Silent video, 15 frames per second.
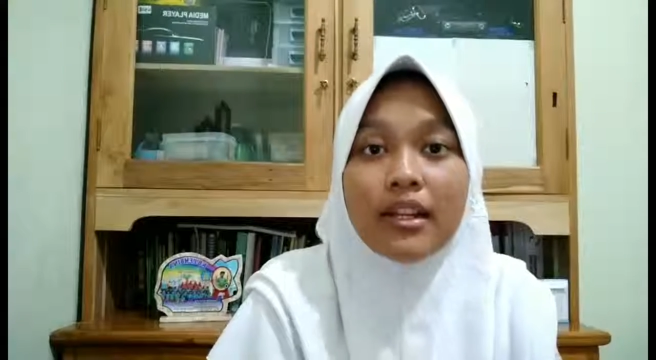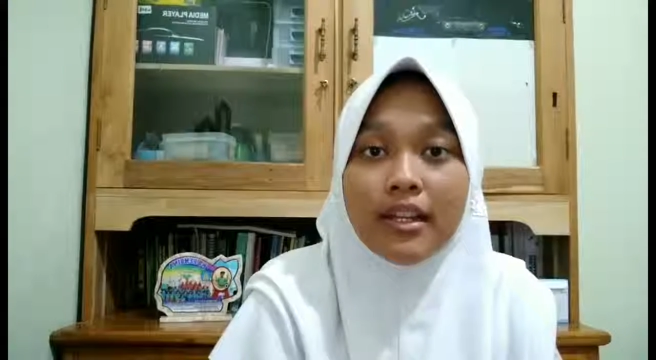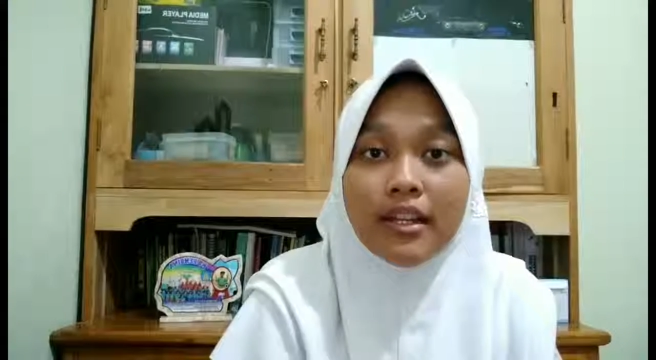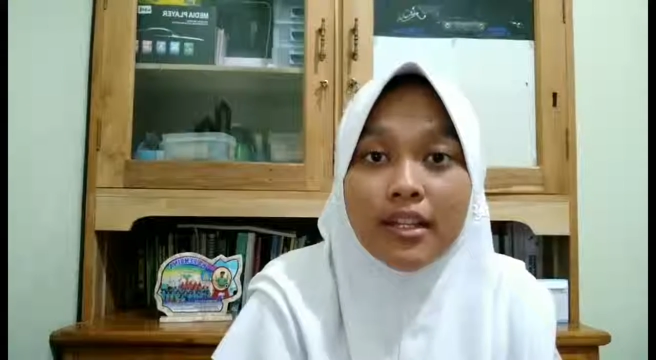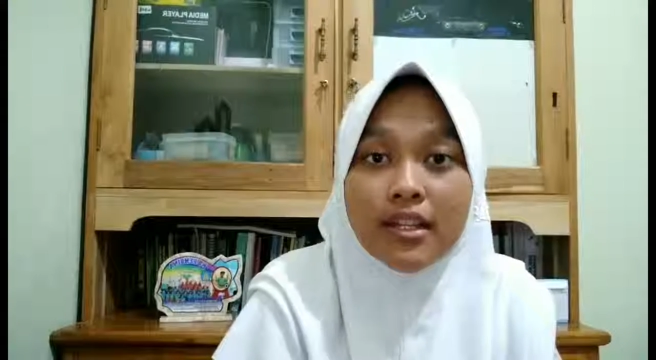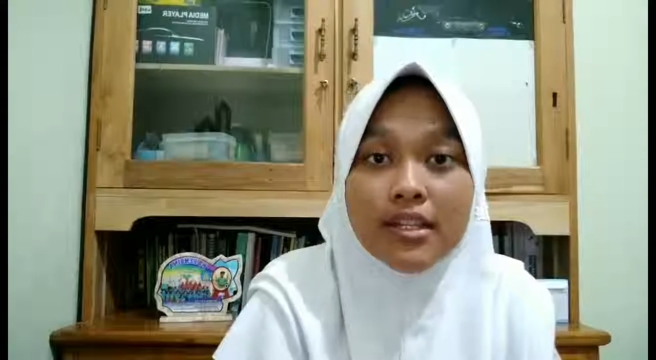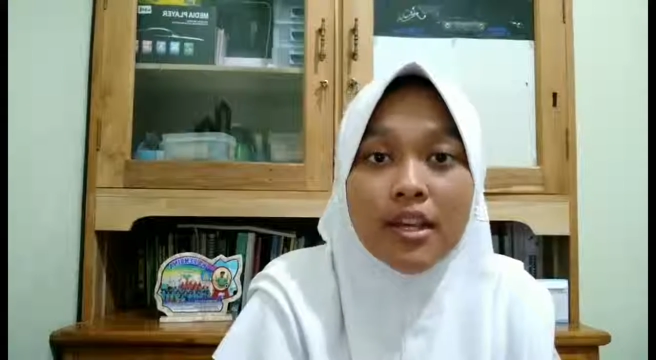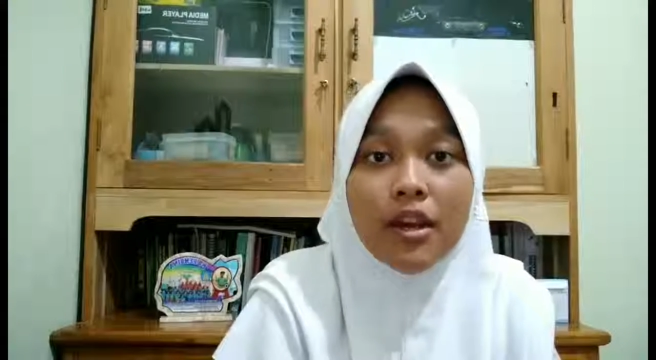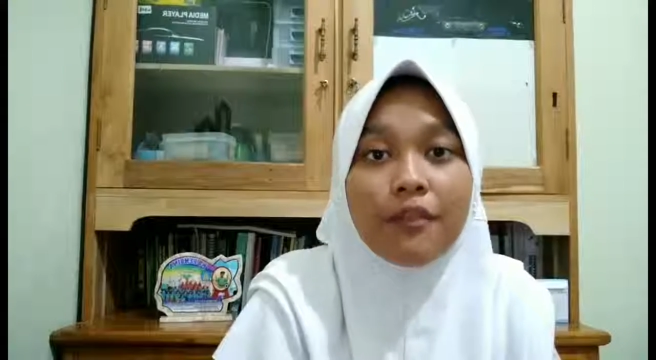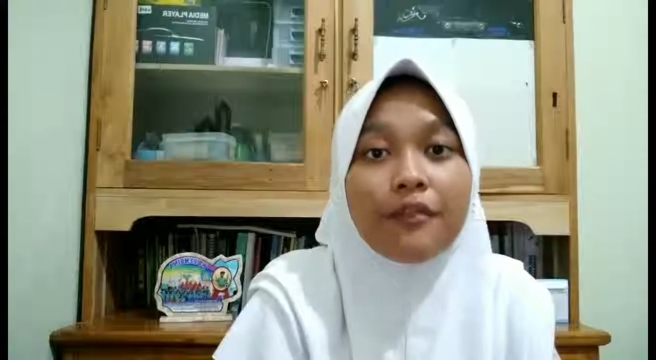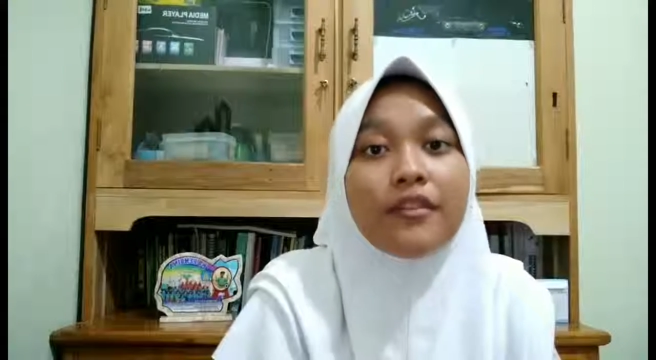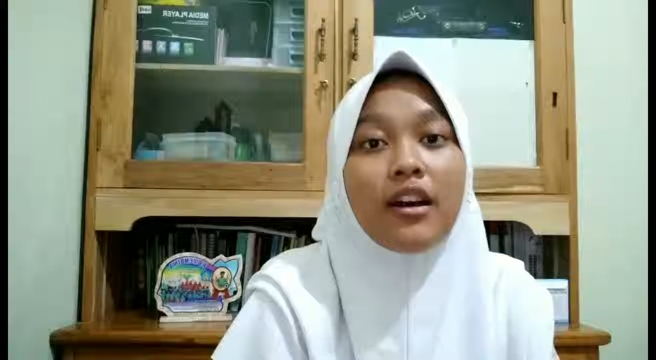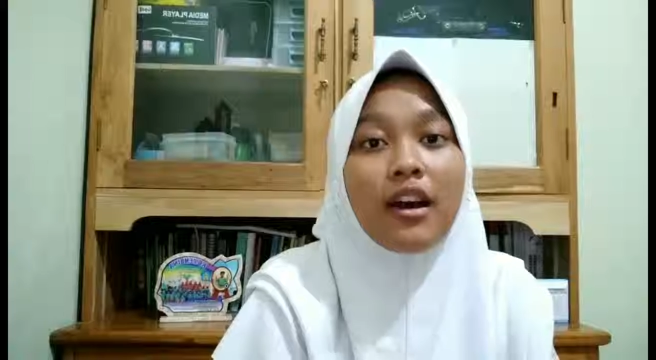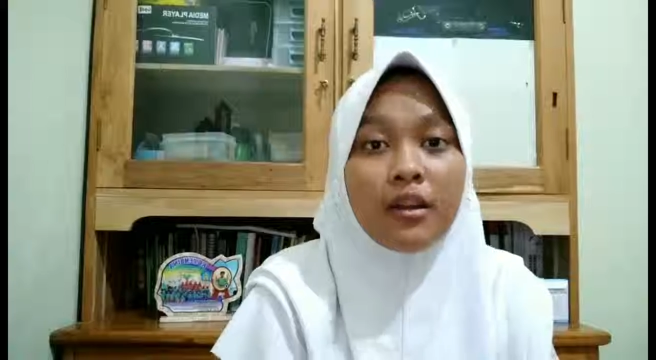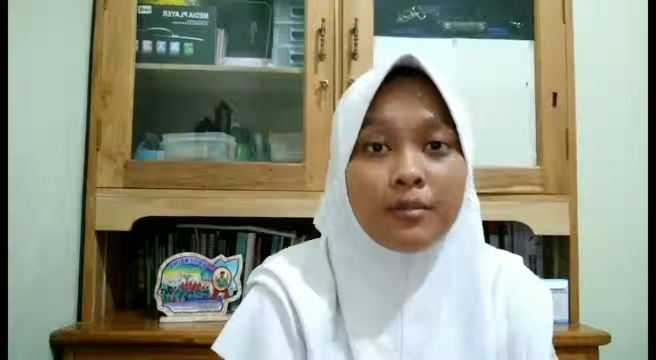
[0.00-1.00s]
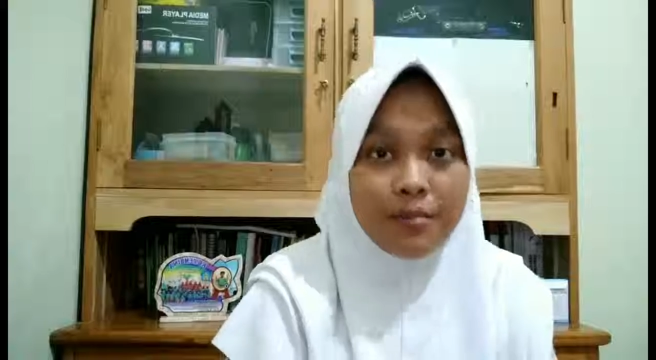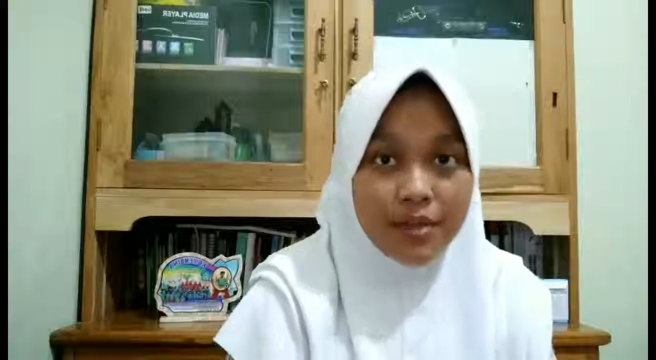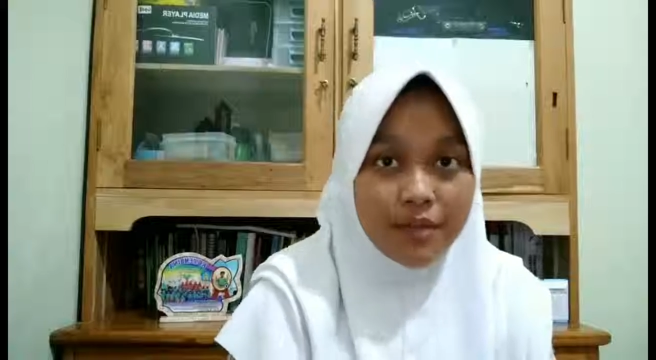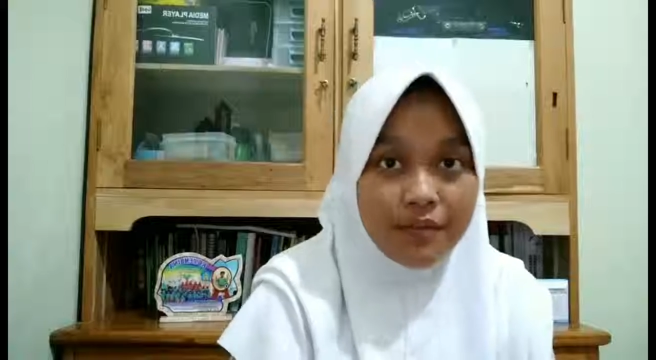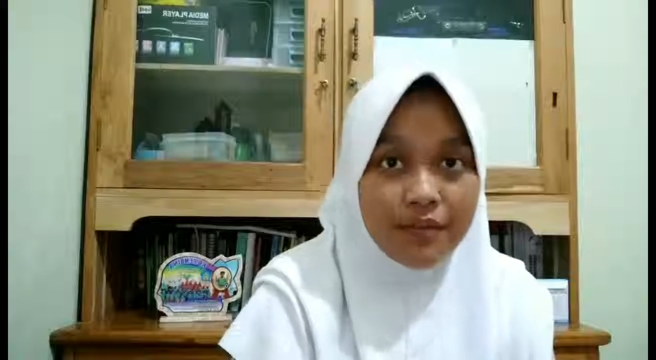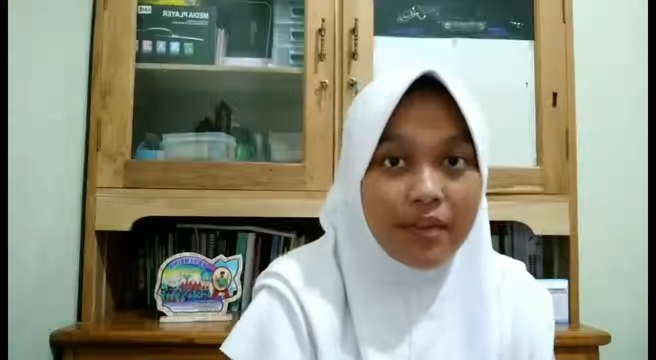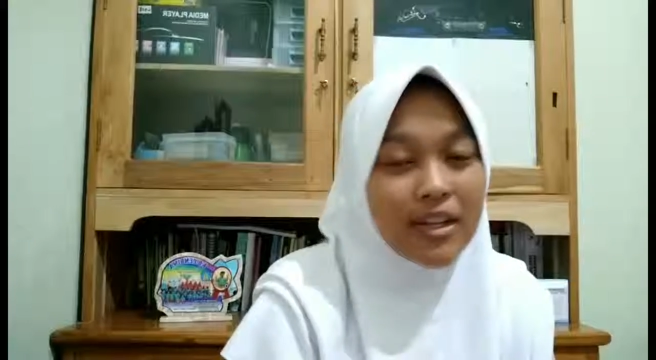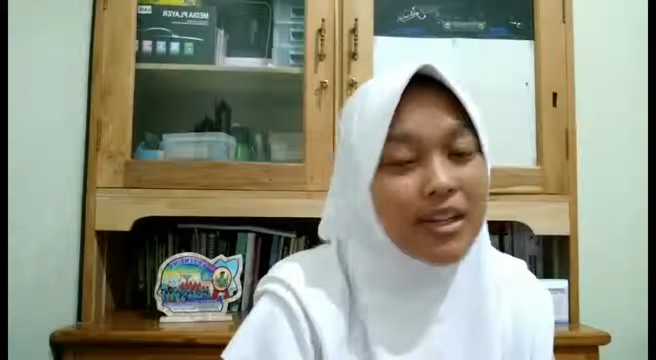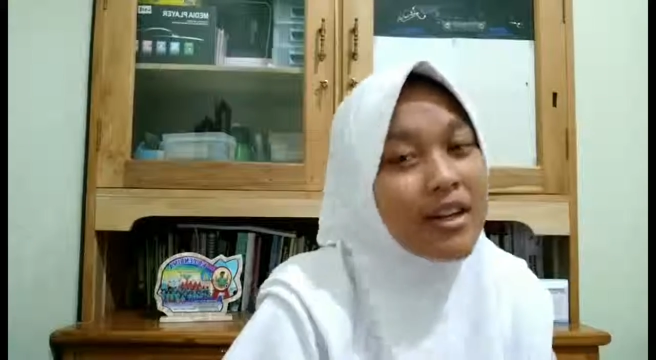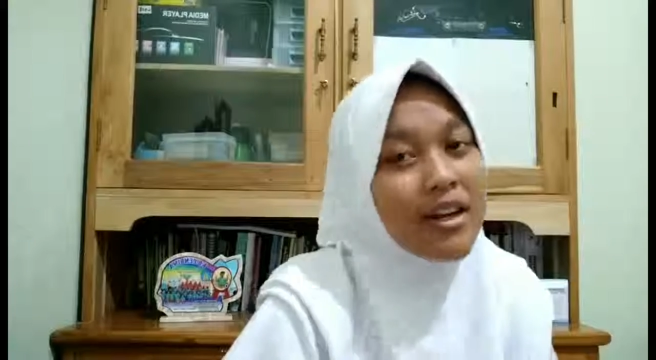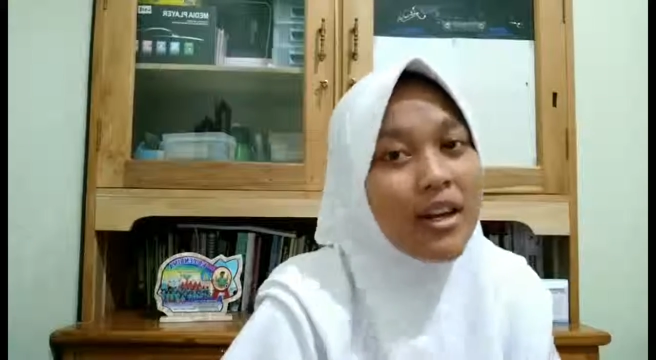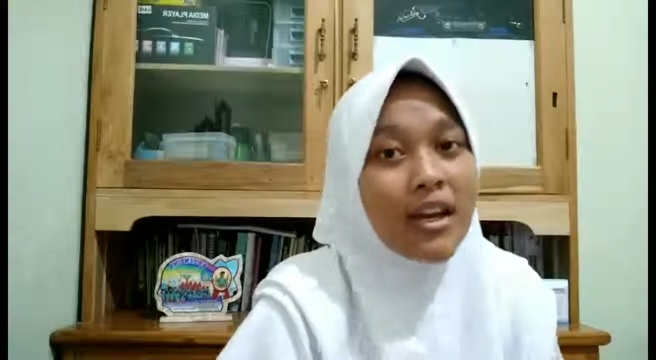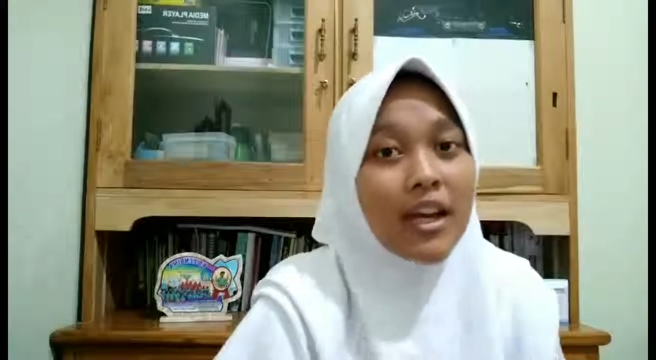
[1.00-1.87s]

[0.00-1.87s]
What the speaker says: layers of the atmosphere.